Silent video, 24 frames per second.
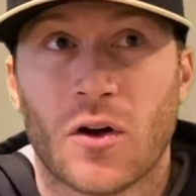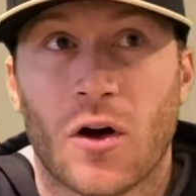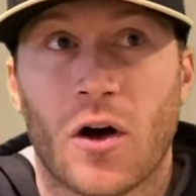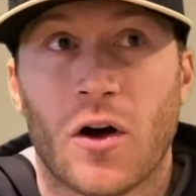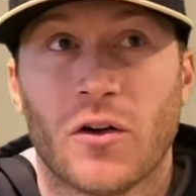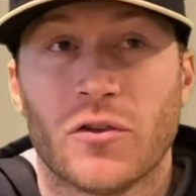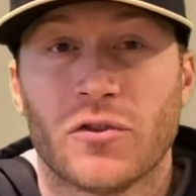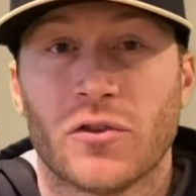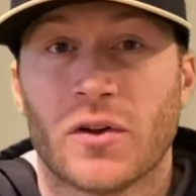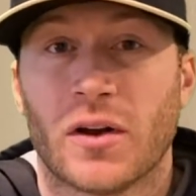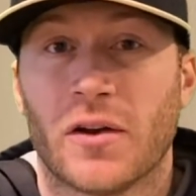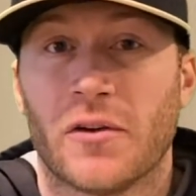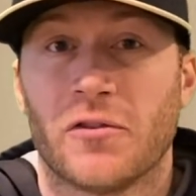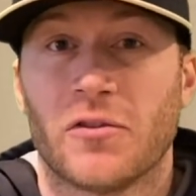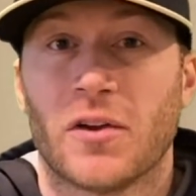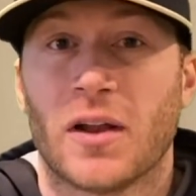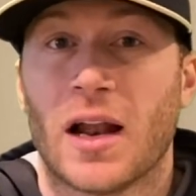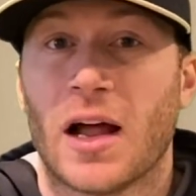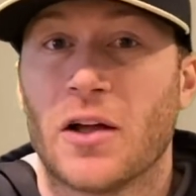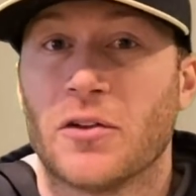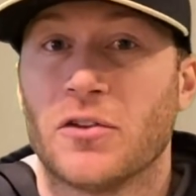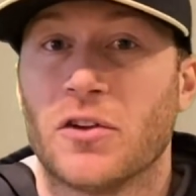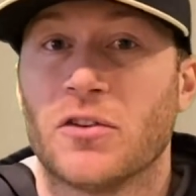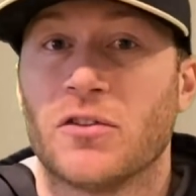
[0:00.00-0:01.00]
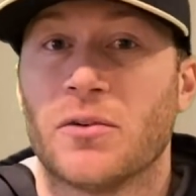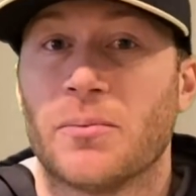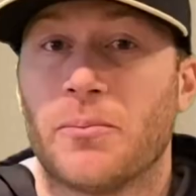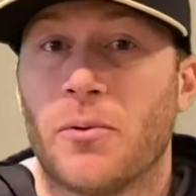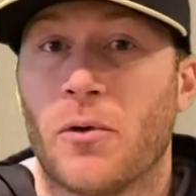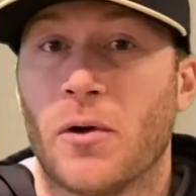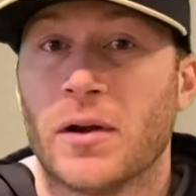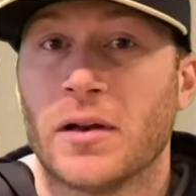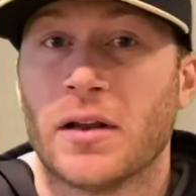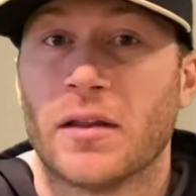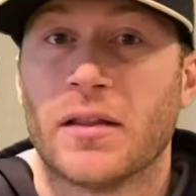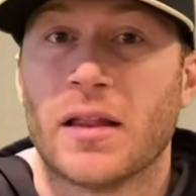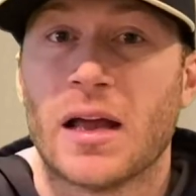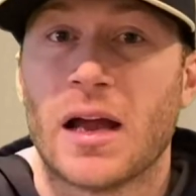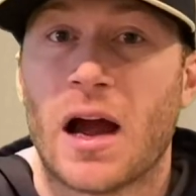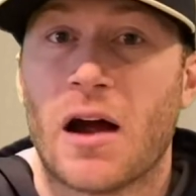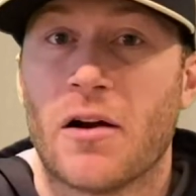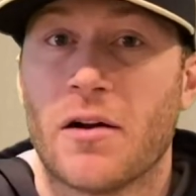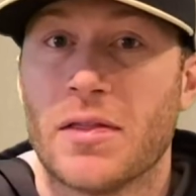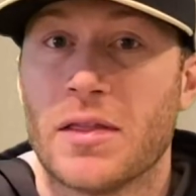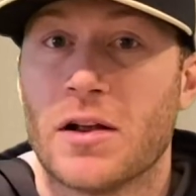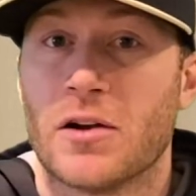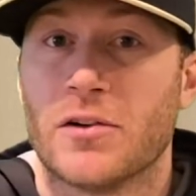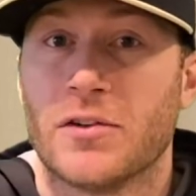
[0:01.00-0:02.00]
also that have said how disappointed they
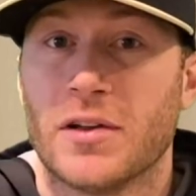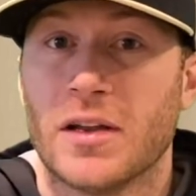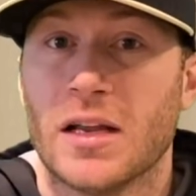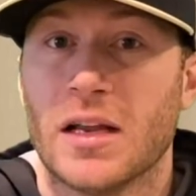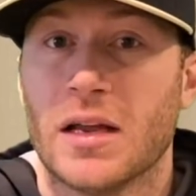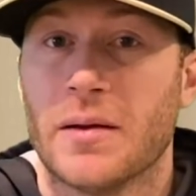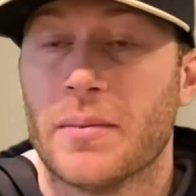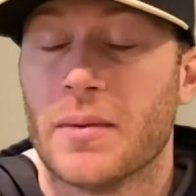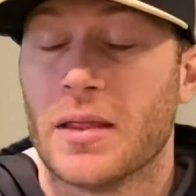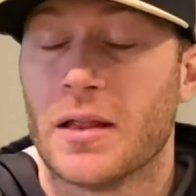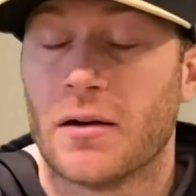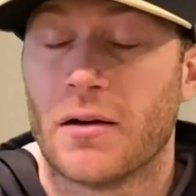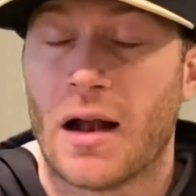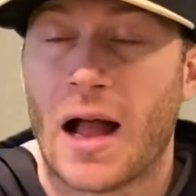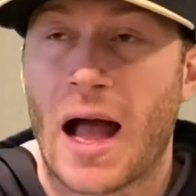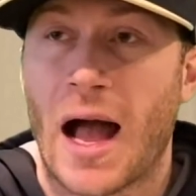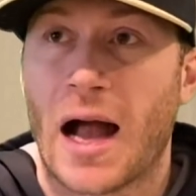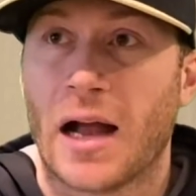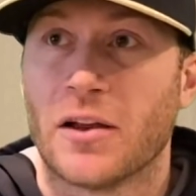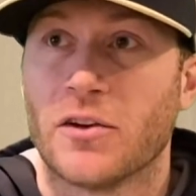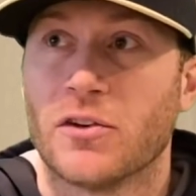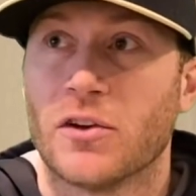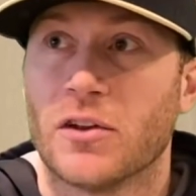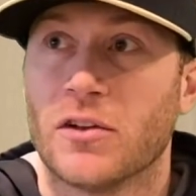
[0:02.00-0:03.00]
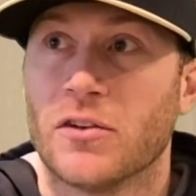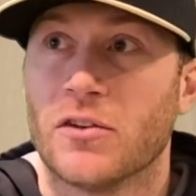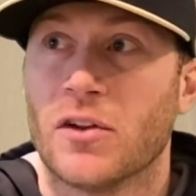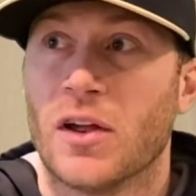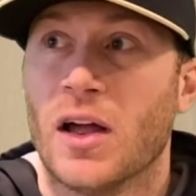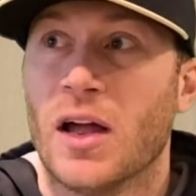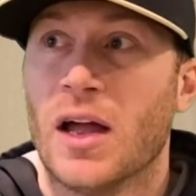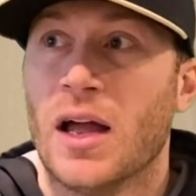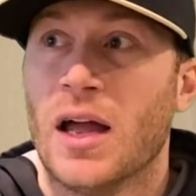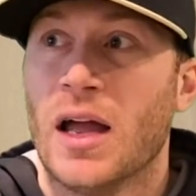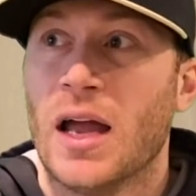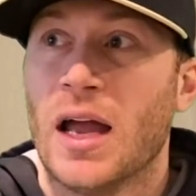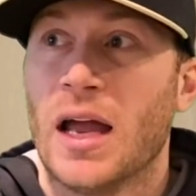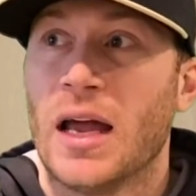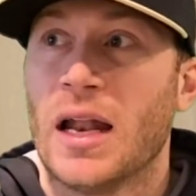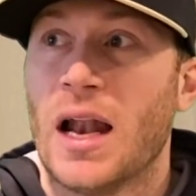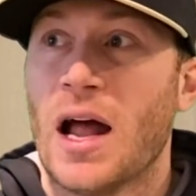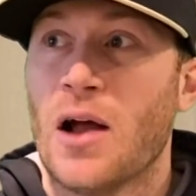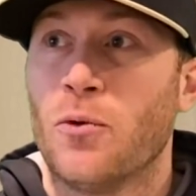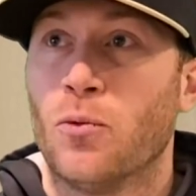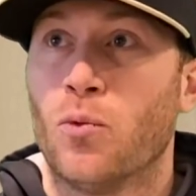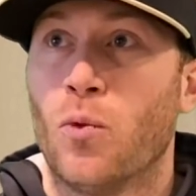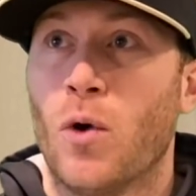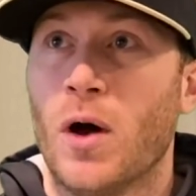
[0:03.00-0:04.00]
are in their team and their actions. And
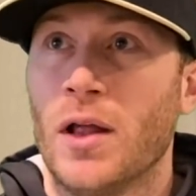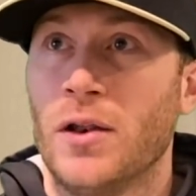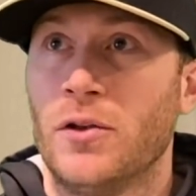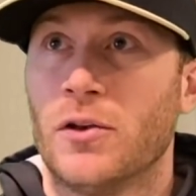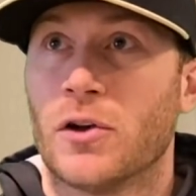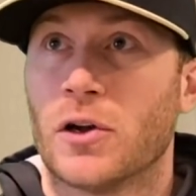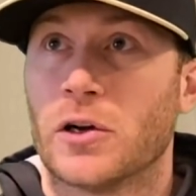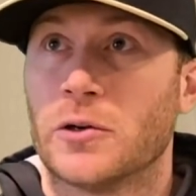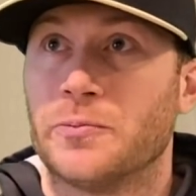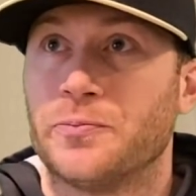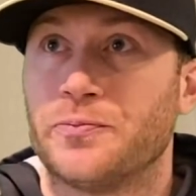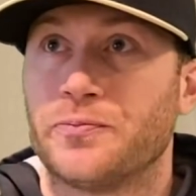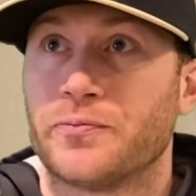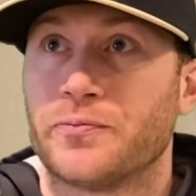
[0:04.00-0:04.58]
I wonder